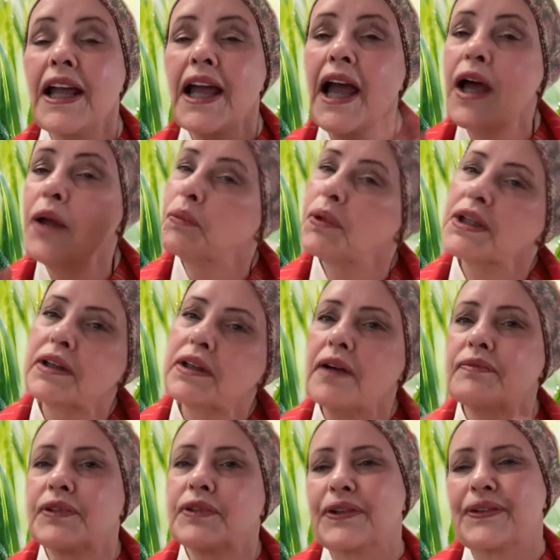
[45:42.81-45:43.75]
and we
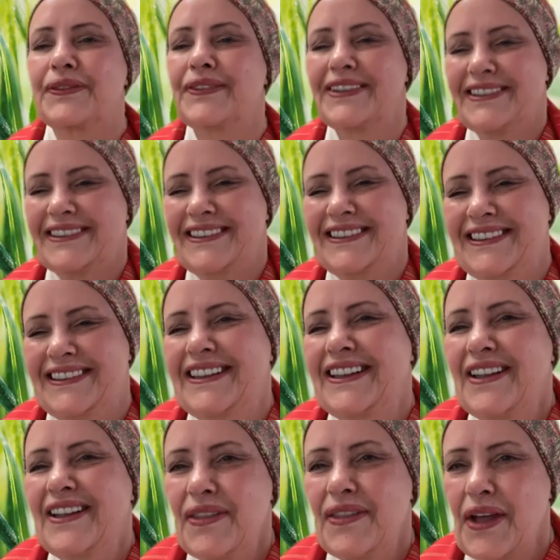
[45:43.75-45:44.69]
love you.
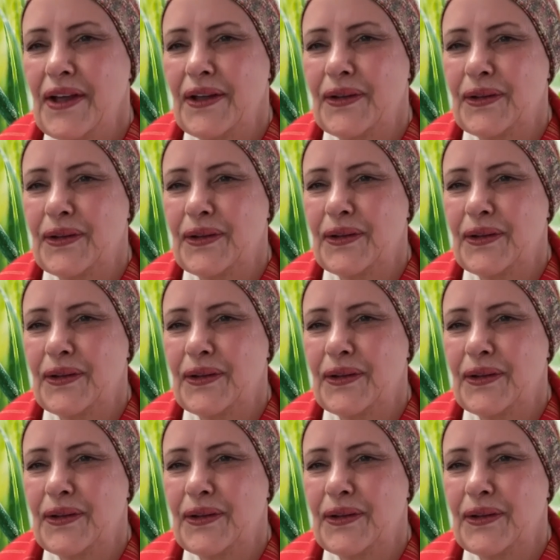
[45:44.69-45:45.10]
Thank